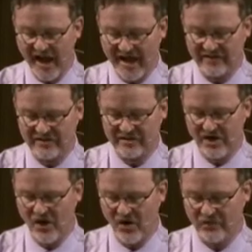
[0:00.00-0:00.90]
has
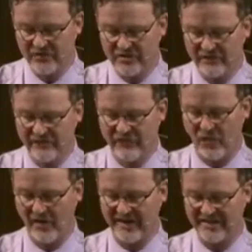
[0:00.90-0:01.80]
tones of
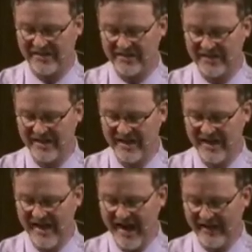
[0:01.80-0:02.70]
voice
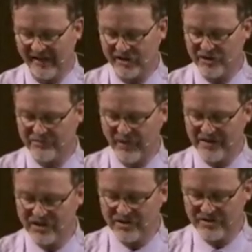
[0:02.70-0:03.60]
and
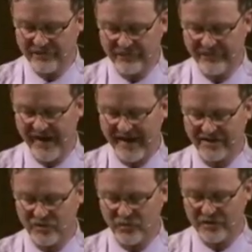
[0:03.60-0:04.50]
expressions of
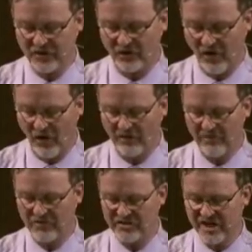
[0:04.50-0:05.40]
face which are
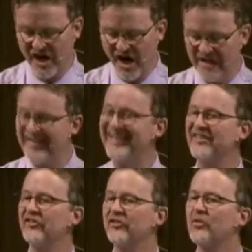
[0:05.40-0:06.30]
almost
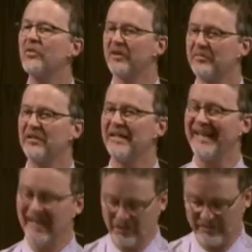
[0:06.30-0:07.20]

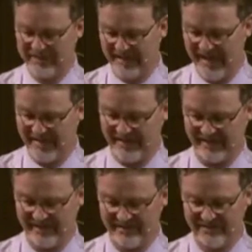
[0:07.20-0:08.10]
unendurably
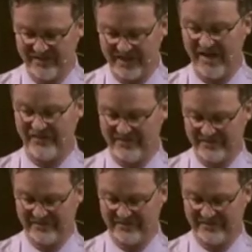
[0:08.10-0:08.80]
irritating to the other.